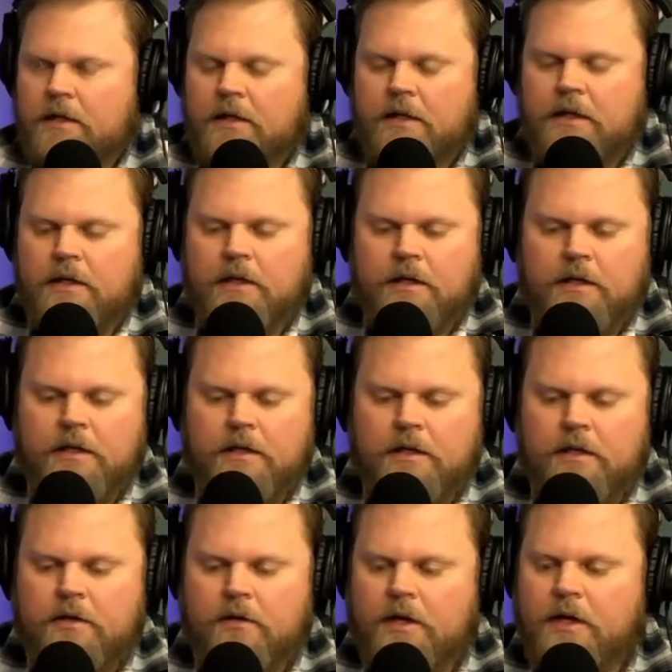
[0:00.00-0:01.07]
uh,
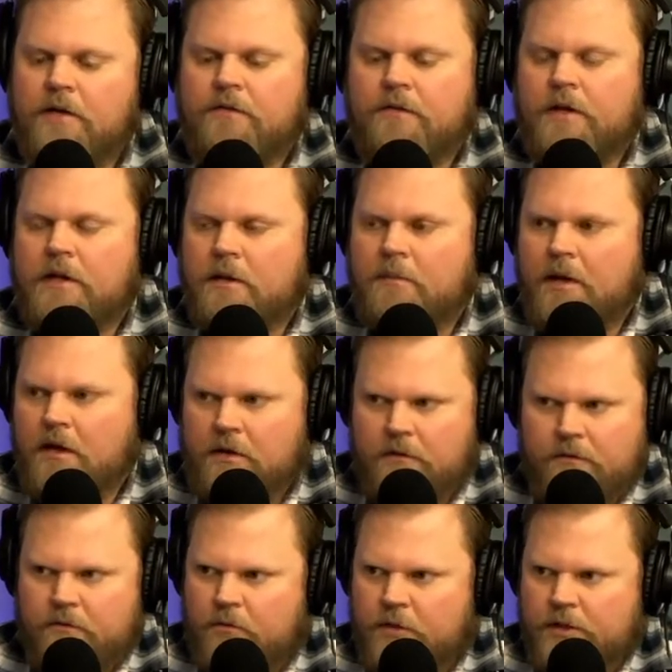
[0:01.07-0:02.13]
near infinite amount
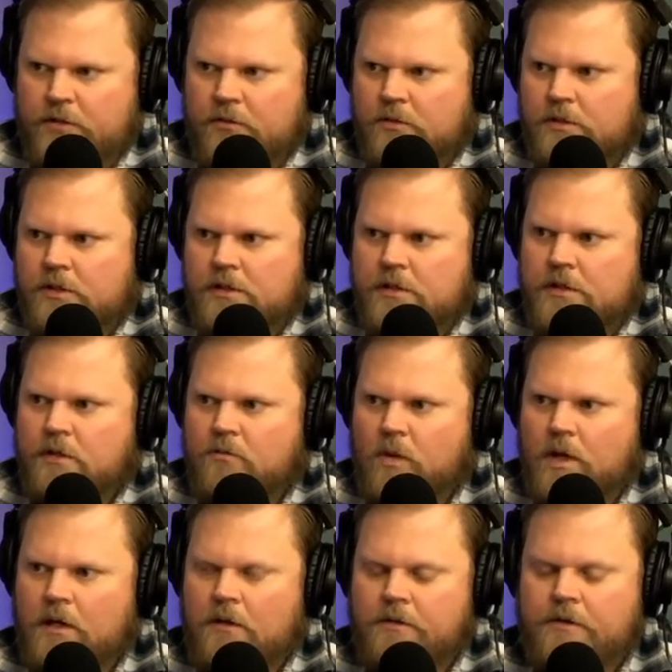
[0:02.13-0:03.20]
of resources and
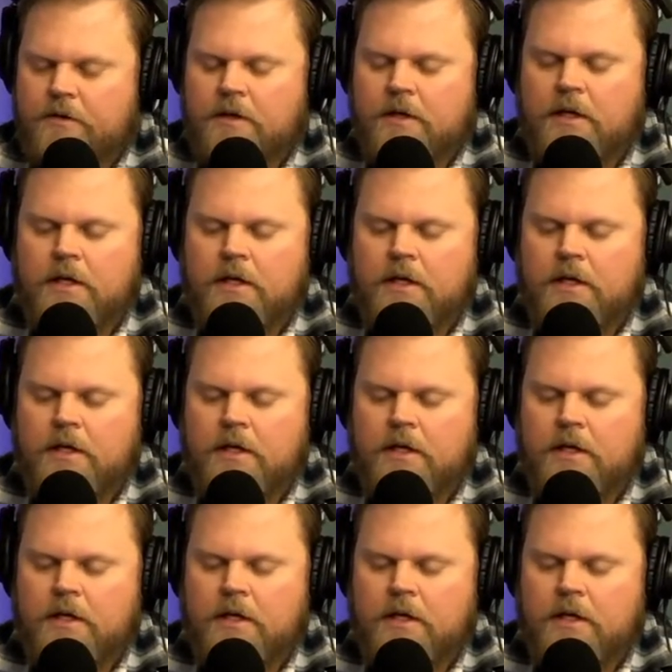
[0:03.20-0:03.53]
wealth.